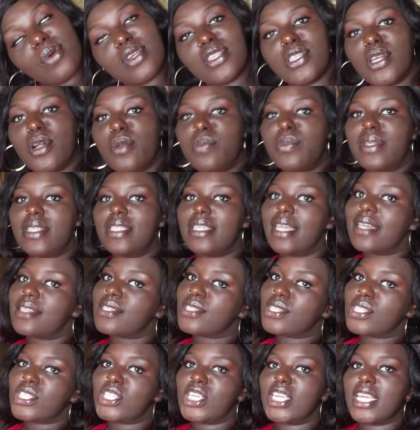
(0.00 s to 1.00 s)
We shall be
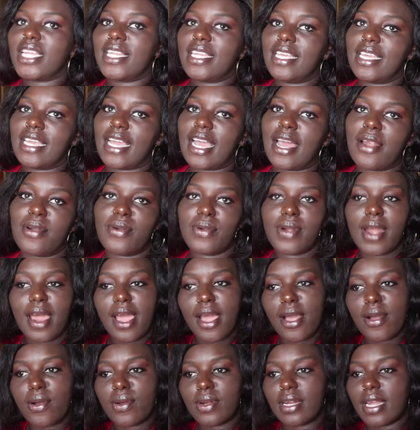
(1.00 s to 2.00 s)
just chilling
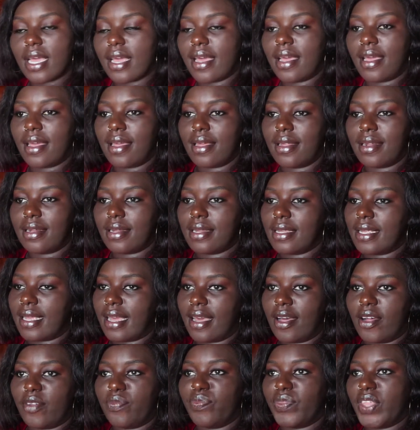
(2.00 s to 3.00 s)
around, and
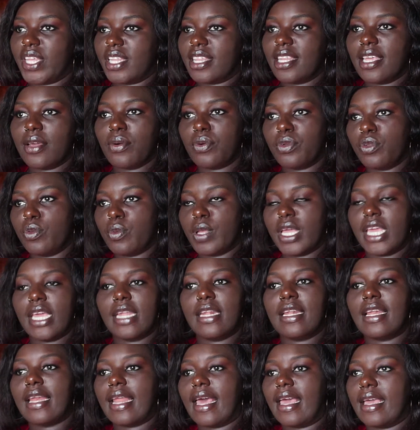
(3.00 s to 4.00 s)
yeah, the day will
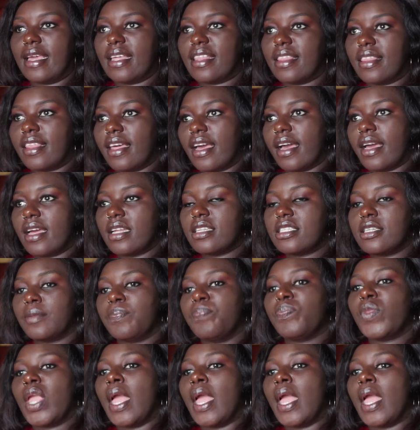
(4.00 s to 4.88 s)
end like that.